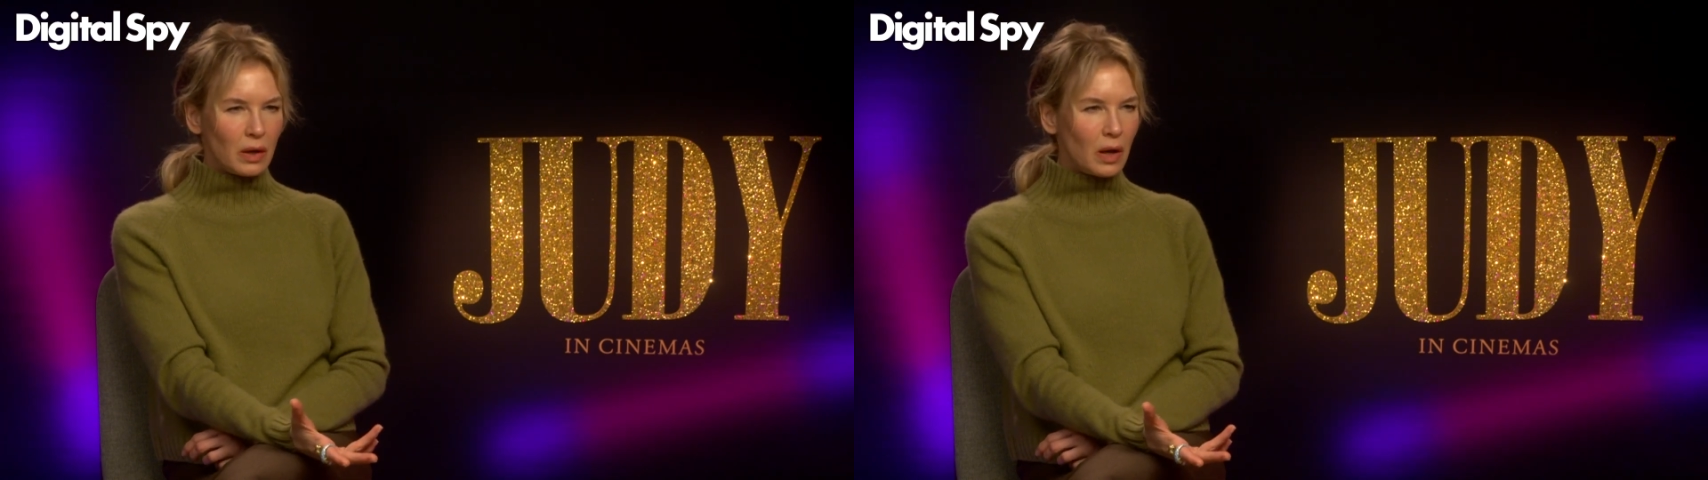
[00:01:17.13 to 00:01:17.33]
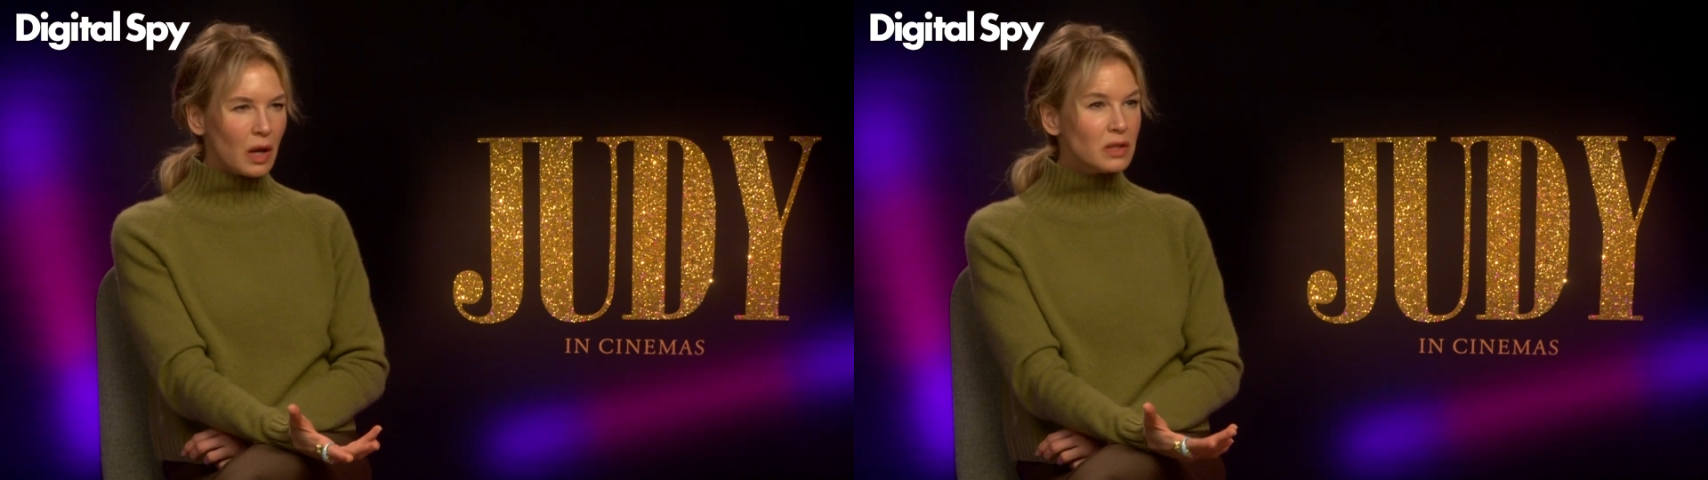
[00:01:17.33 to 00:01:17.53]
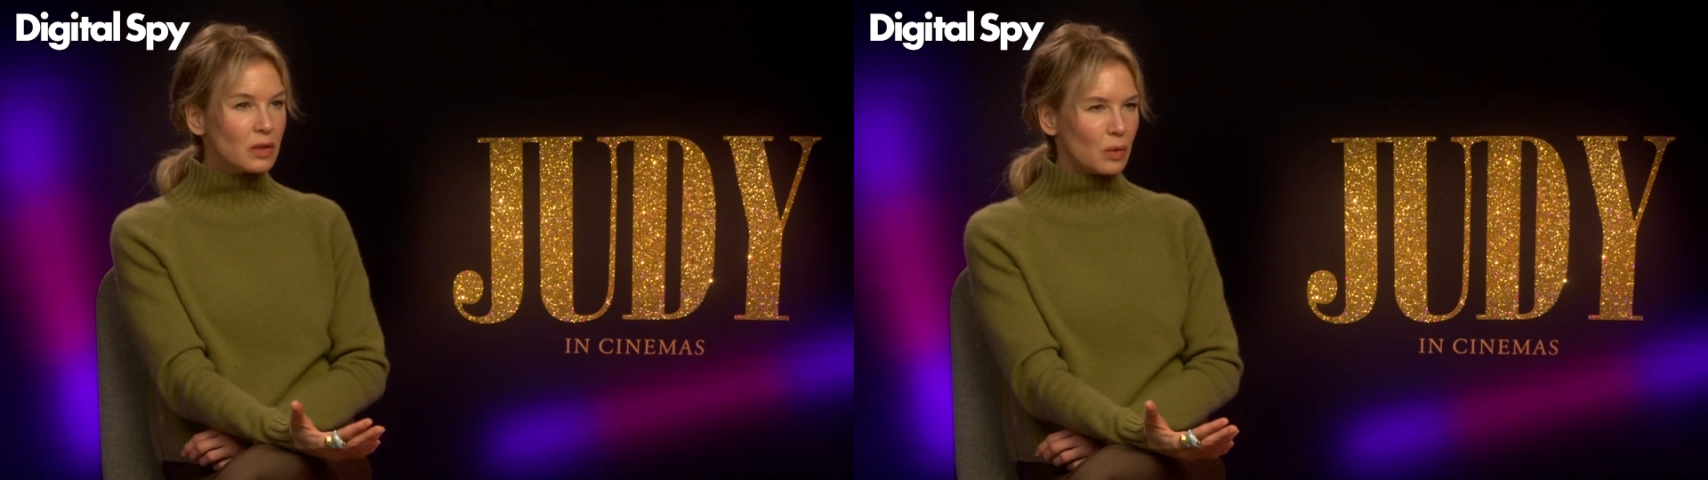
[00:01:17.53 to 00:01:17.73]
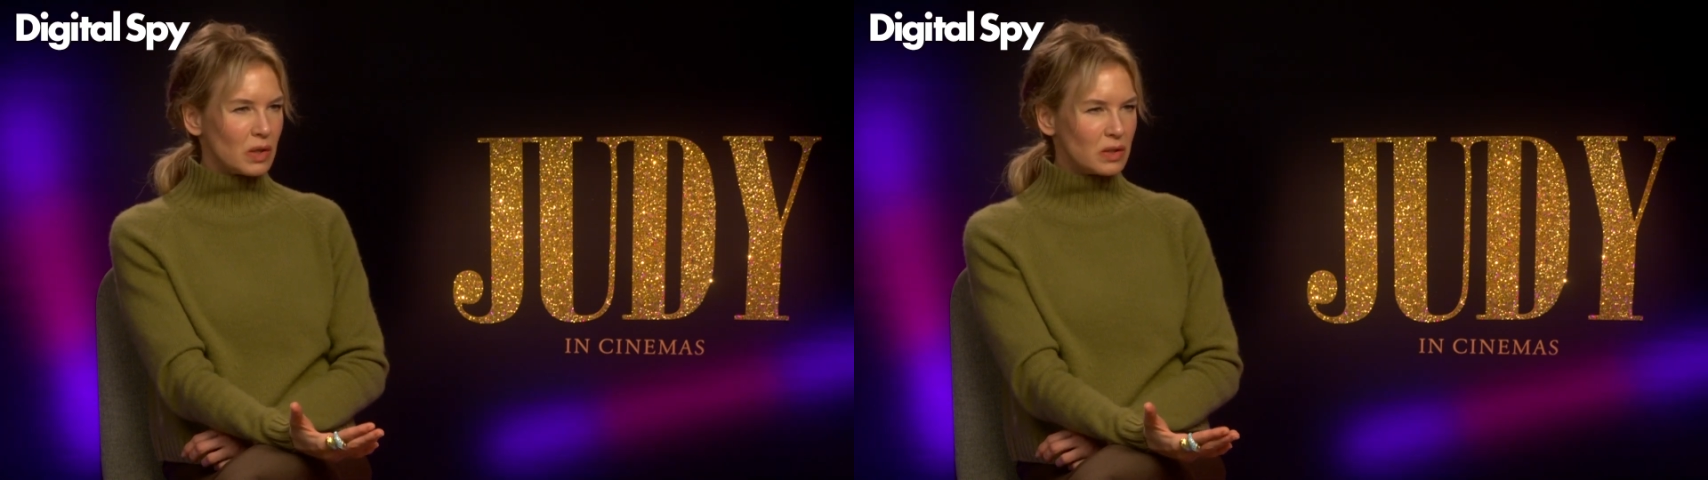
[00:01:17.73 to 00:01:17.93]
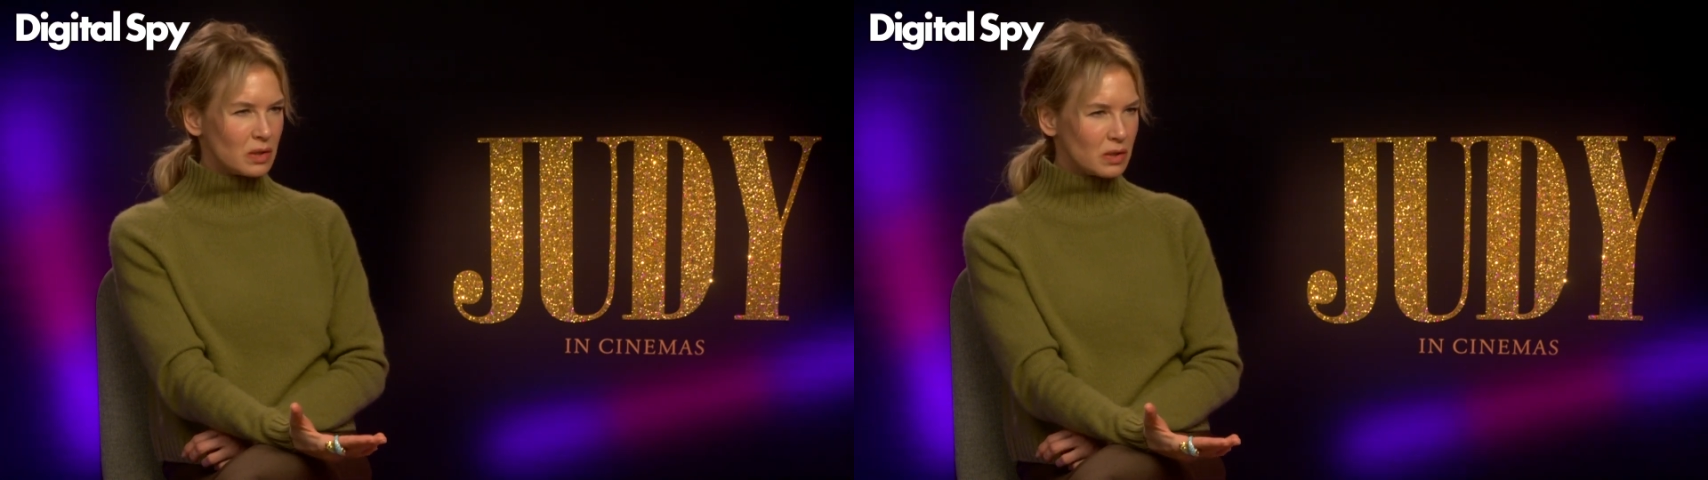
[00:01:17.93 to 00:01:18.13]

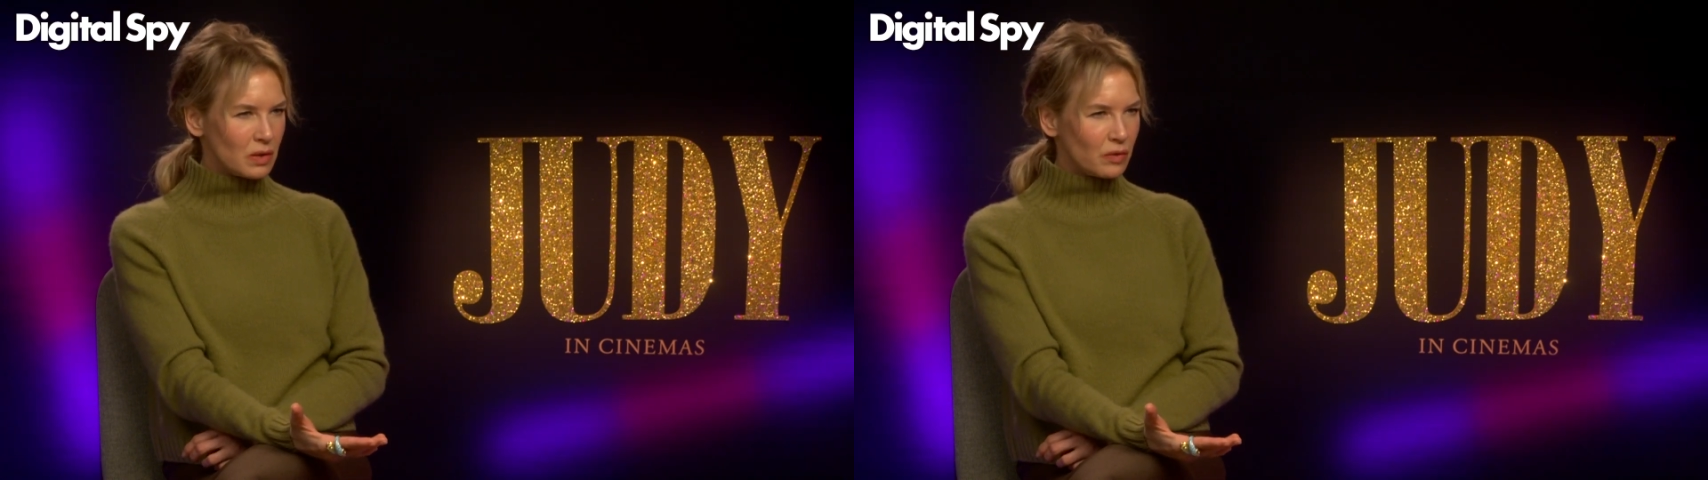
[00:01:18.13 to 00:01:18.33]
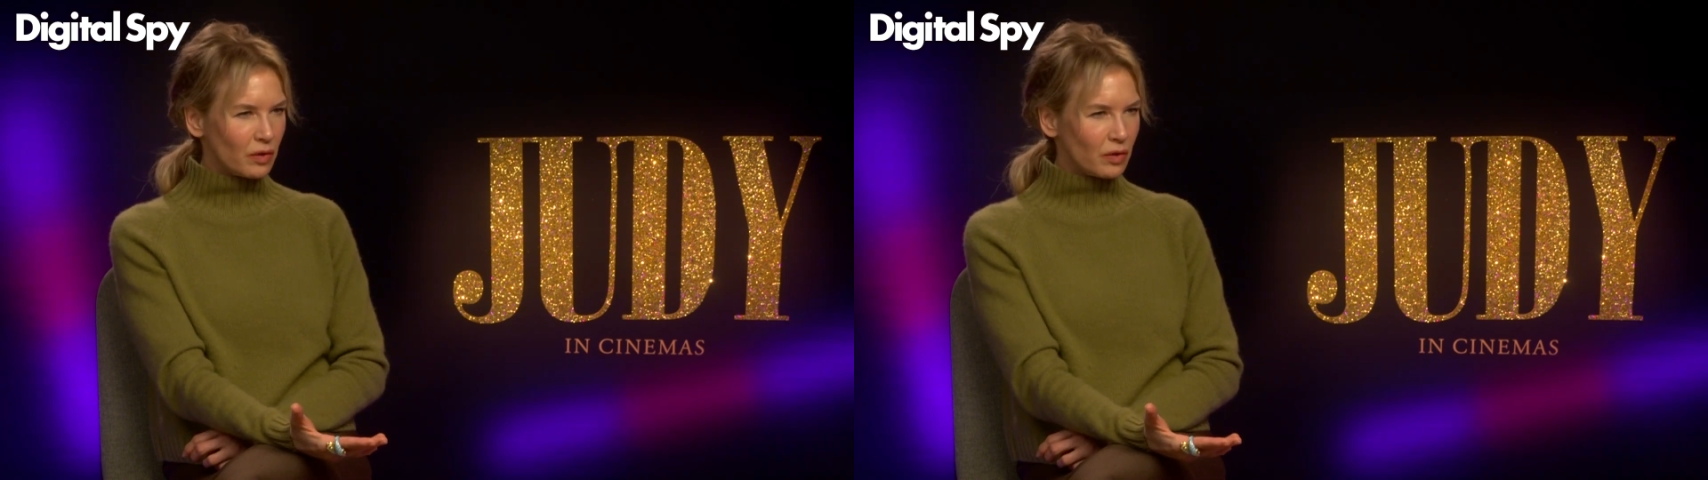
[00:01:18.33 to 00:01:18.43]
consequences